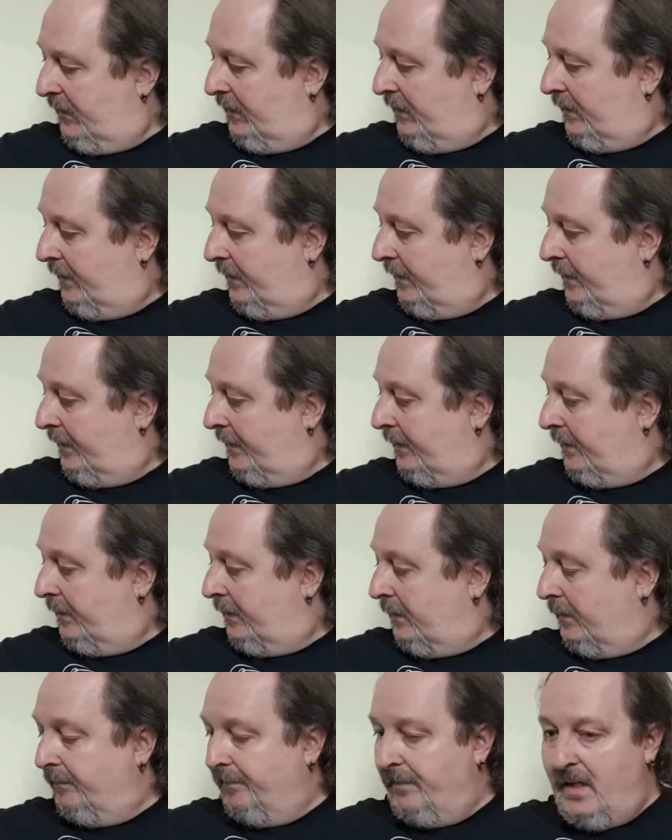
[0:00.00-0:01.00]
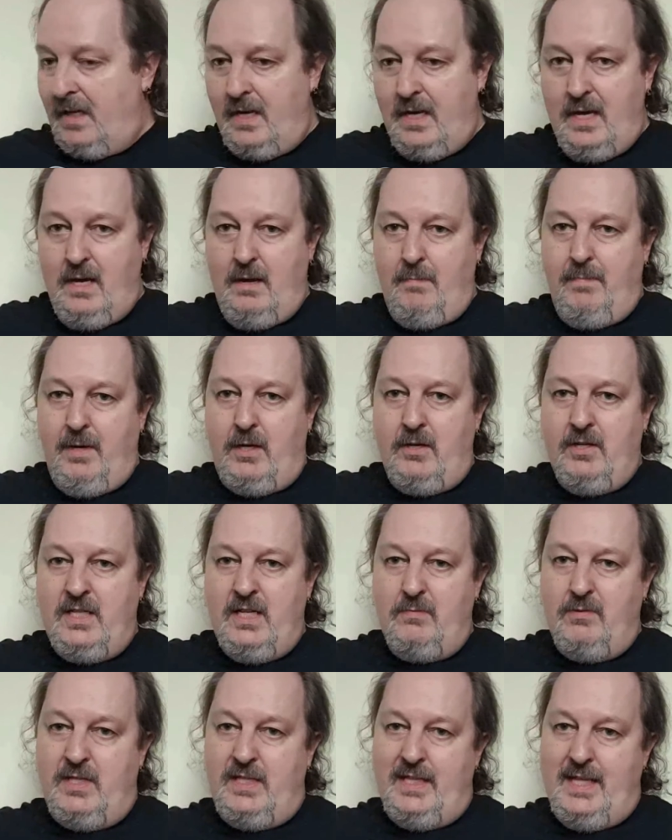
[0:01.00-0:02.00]
And because
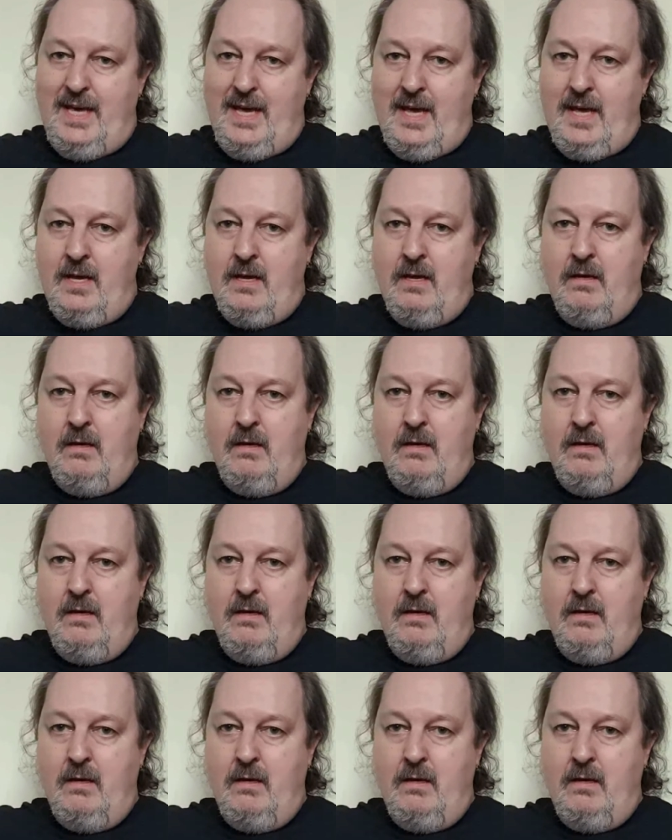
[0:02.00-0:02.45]
it was there,